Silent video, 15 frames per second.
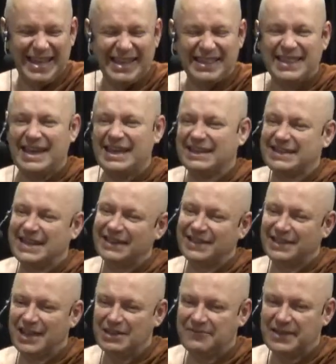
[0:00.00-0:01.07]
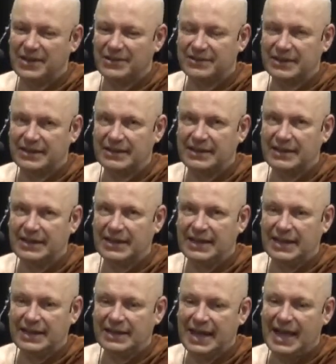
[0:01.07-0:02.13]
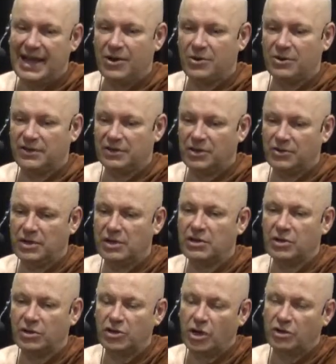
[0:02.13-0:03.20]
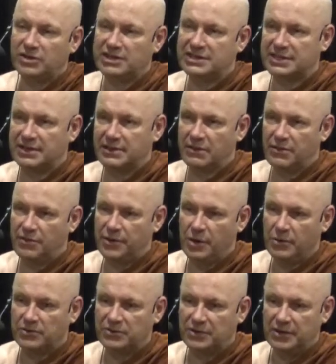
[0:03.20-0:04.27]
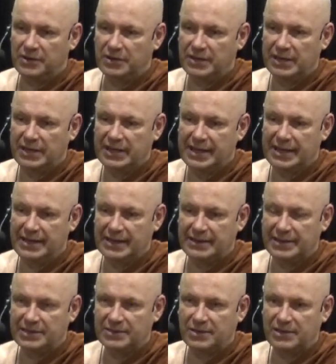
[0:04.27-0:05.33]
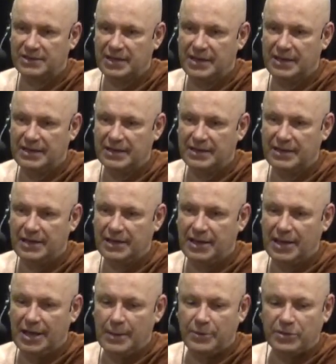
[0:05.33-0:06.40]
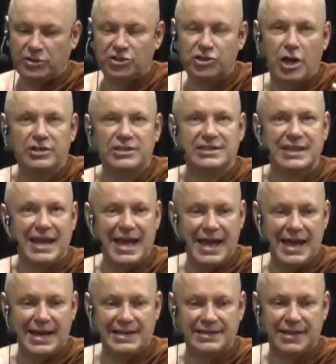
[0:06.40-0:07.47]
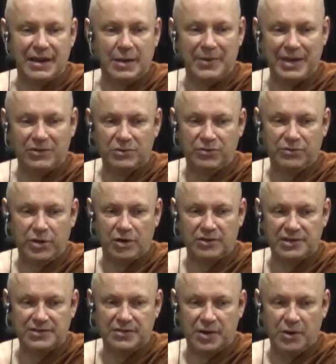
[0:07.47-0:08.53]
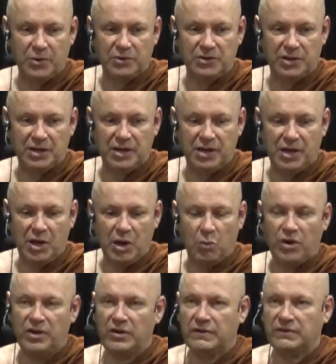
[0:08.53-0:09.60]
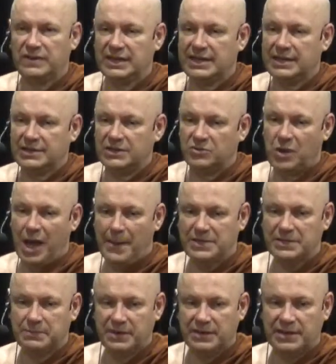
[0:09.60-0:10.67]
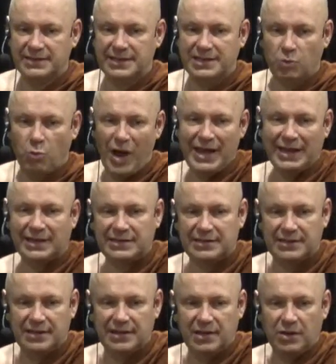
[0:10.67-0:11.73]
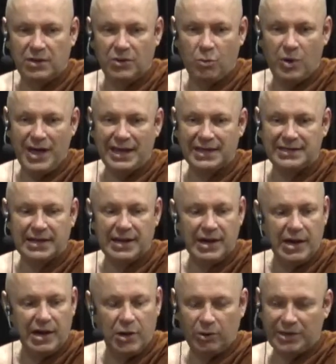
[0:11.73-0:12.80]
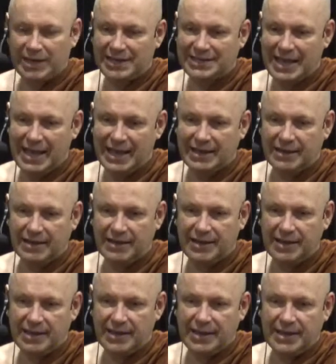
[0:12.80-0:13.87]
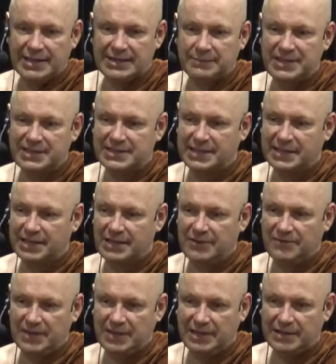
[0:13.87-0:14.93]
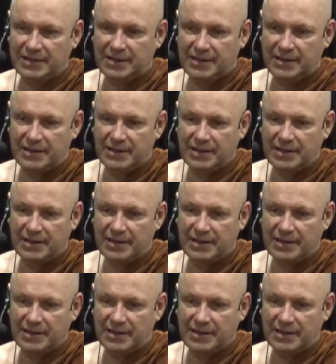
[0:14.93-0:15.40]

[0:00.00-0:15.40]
they take the knife out. Uh, and now they're going to cut his throat. Yeah, he's going to die. But just as they're about to cut his throat, uh, one of the tribesmen says, Wait, wait, look at his hand. He's missing a finger.